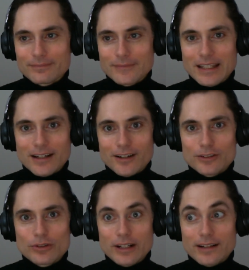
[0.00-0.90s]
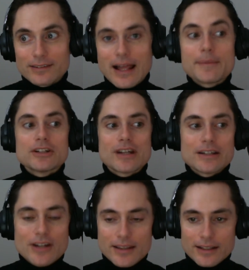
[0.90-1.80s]
in our unit on climate
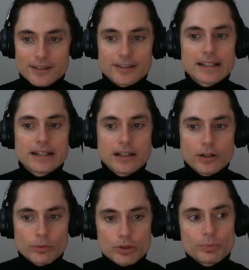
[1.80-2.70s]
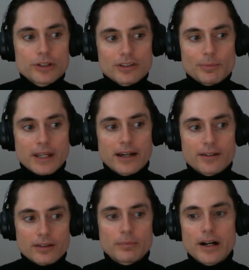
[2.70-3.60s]
change, I think. When you put something onto
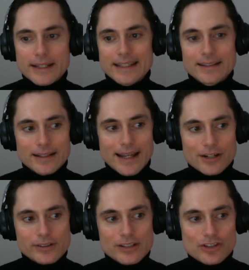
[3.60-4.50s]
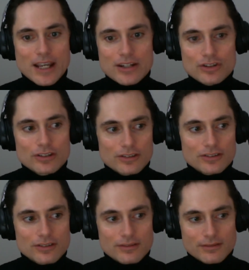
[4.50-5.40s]
the market, it actually
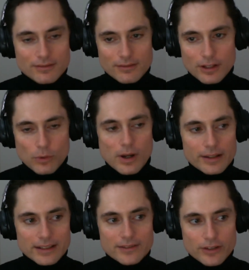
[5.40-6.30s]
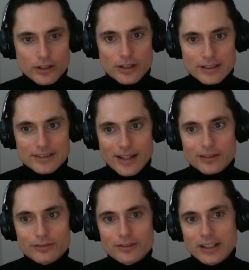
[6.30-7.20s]
changes the quality of the good
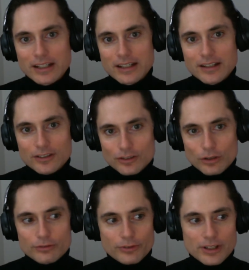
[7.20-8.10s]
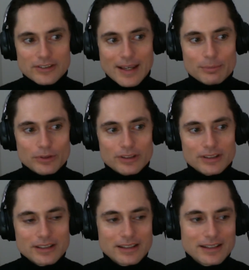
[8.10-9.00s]
itself. So, for
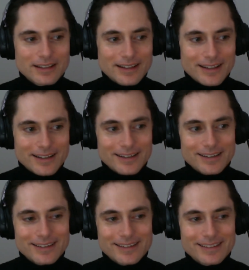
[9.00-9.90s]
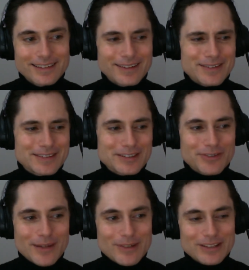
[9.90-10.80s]
example, there's this
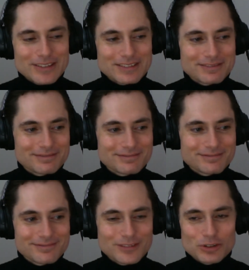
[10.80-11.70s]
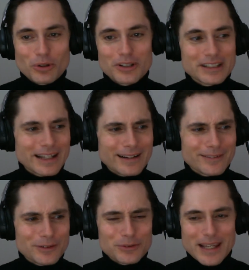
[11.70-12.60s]
famous story, I don't
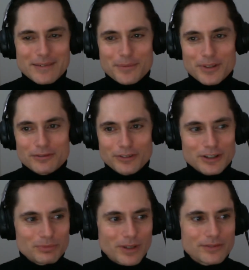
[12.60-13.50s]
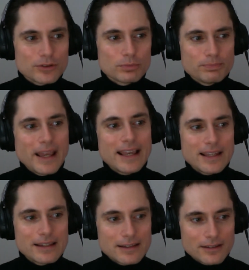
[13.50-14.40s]
know who came up with it first, but if you
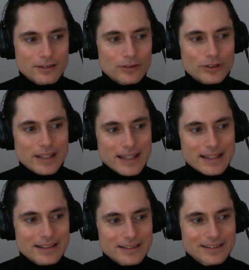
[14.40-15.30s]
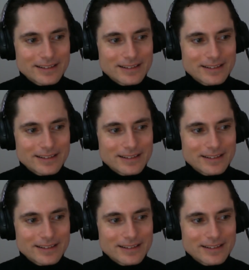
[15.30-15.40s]
pay your kid